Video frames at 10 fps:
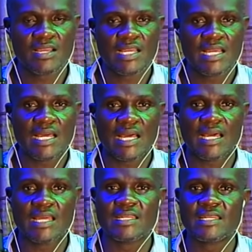
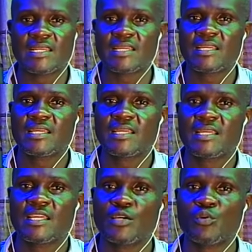and
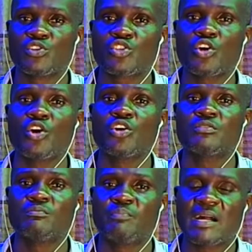he was
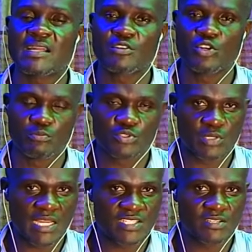called back home to
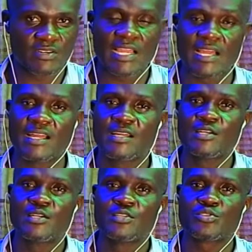Nigeria
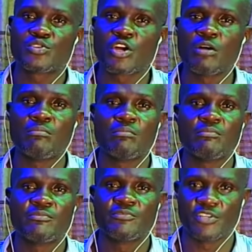to come
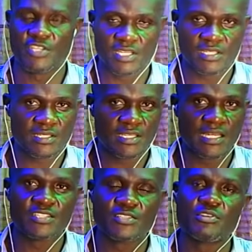for healing in
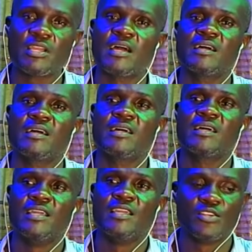Nigeria.
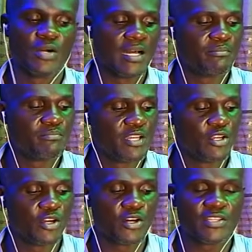You know, and many
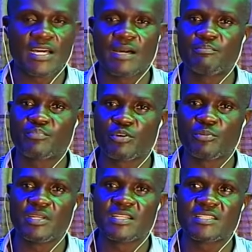other
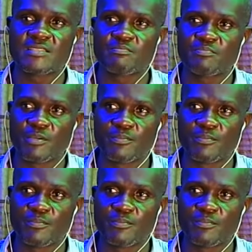prominent people,